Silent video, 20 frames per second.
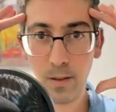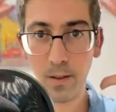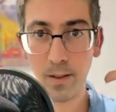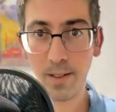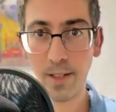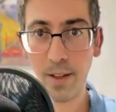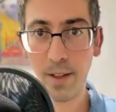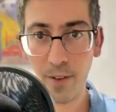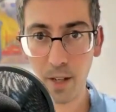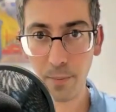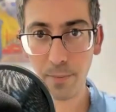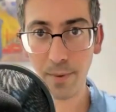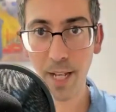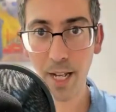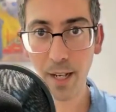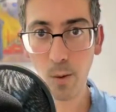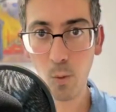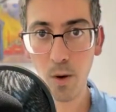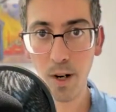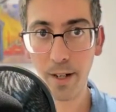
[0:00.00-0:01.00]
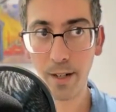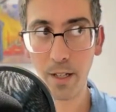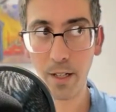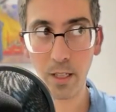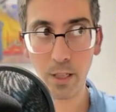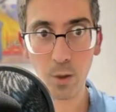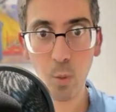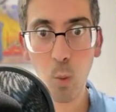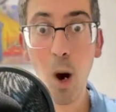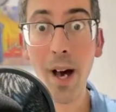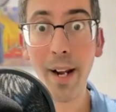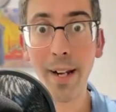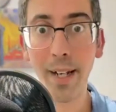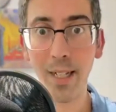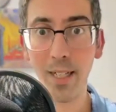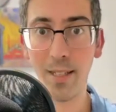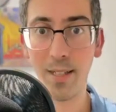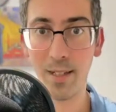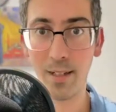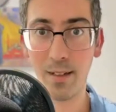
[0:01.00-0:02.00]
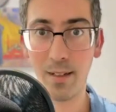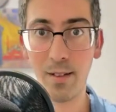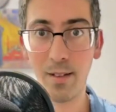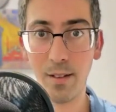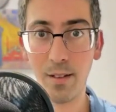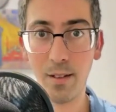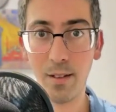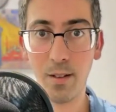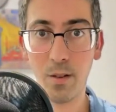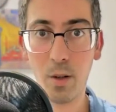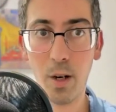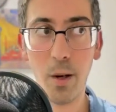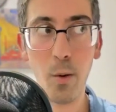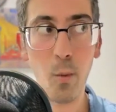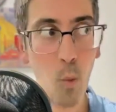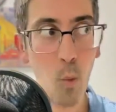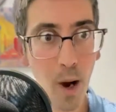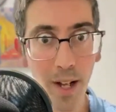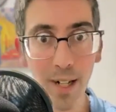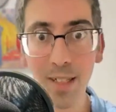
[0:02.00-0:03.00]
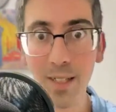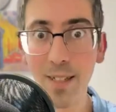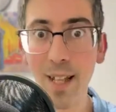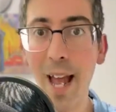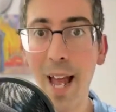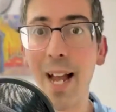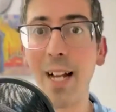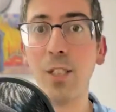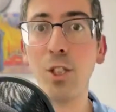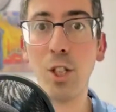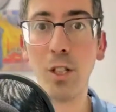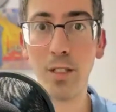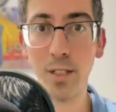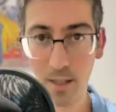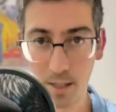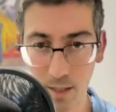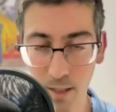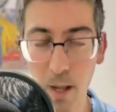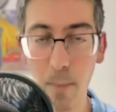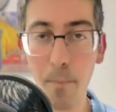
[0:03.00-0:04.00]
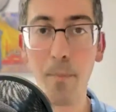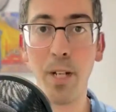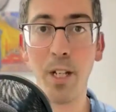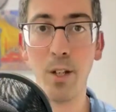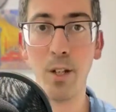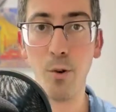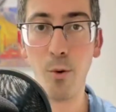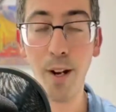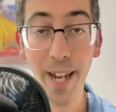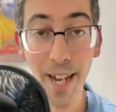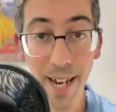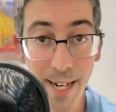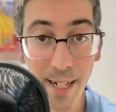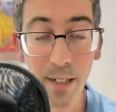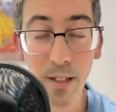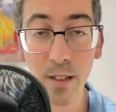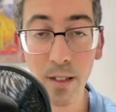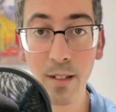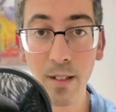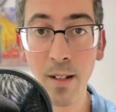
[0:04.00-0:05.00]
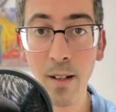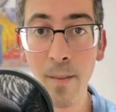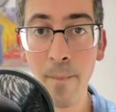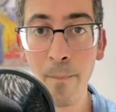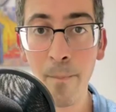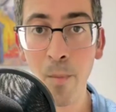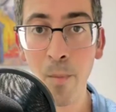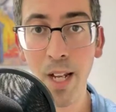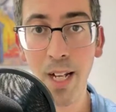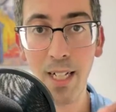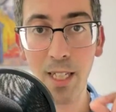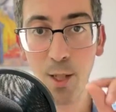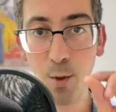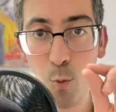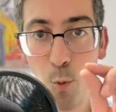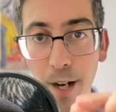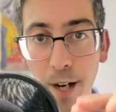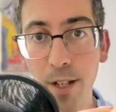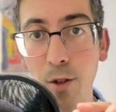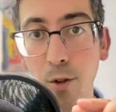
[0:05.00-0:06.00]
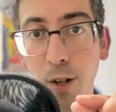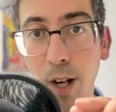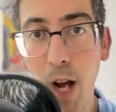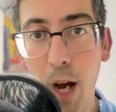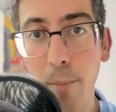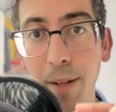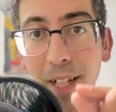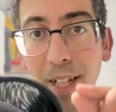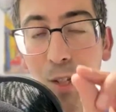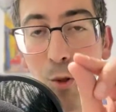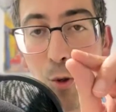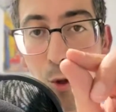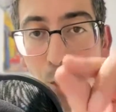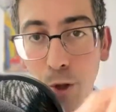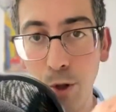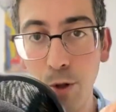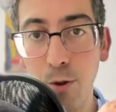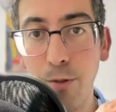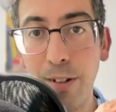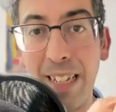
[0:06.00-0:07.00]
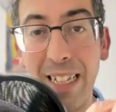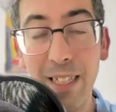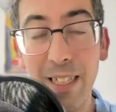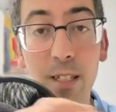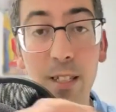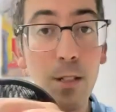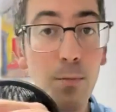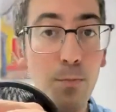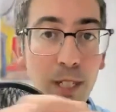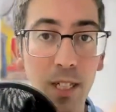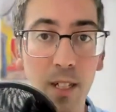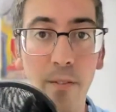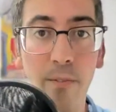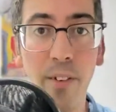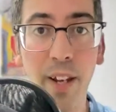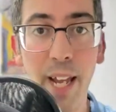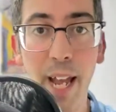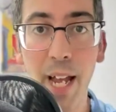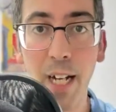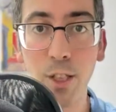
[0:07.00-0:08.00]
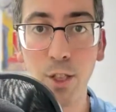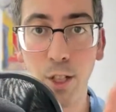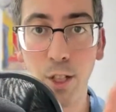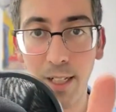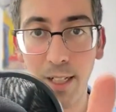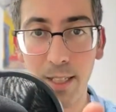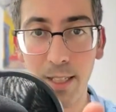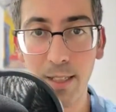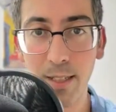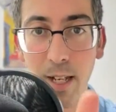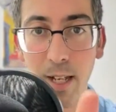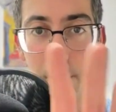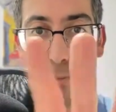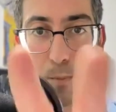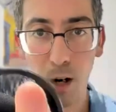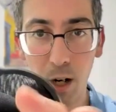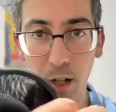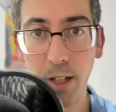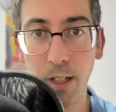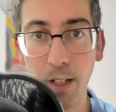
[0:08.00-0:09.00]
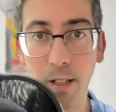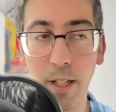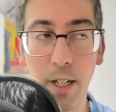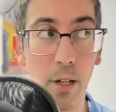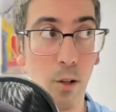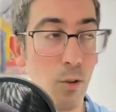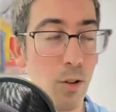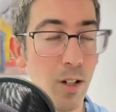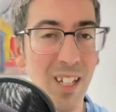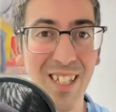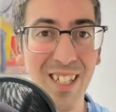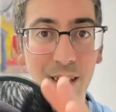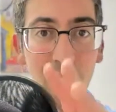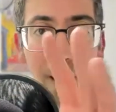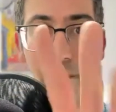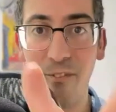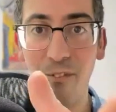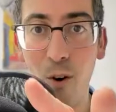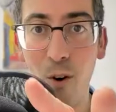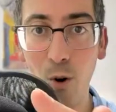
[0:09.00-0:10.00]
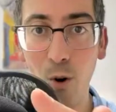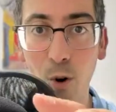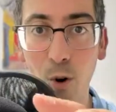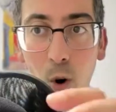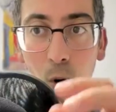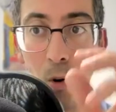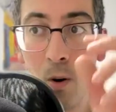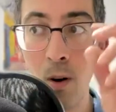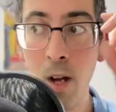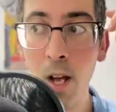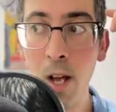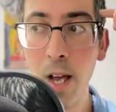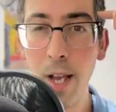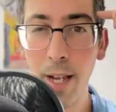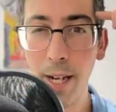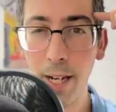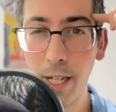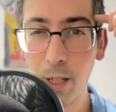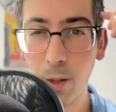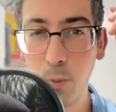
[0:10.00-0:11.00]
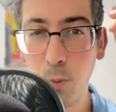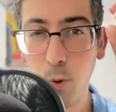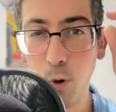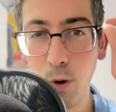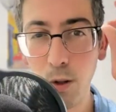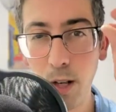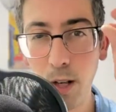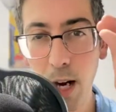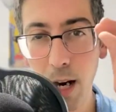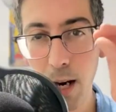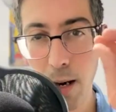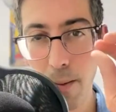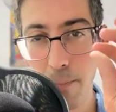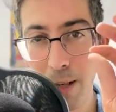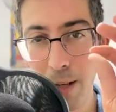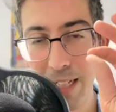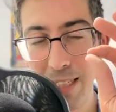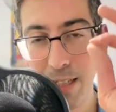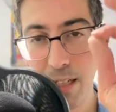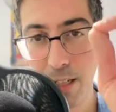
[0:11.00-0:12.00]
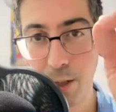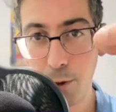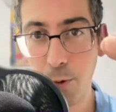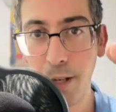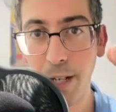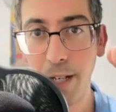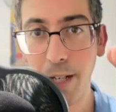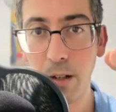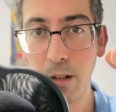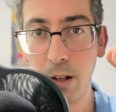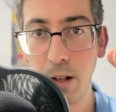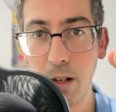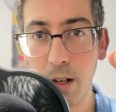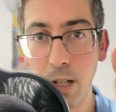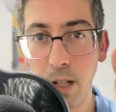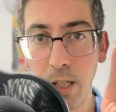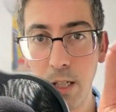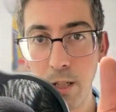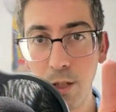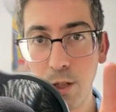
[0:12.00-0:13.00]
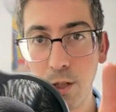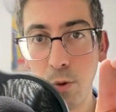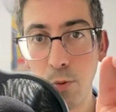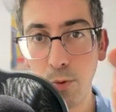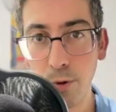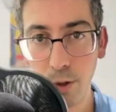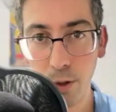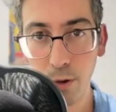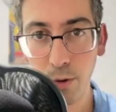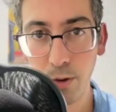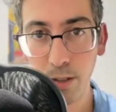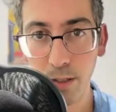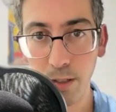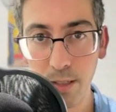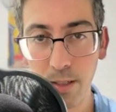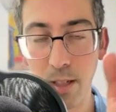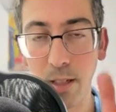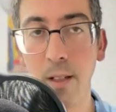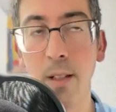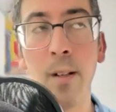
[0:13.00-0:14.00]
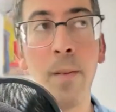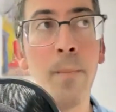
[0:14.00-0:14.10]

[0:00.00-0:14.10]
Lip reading: develop that awareness. What is it, right? What is actually stopping you? Hint, it's when you're coming to do this specific action, let's say marketing, or let's say a phone call, it will come as a trigger. So notice it.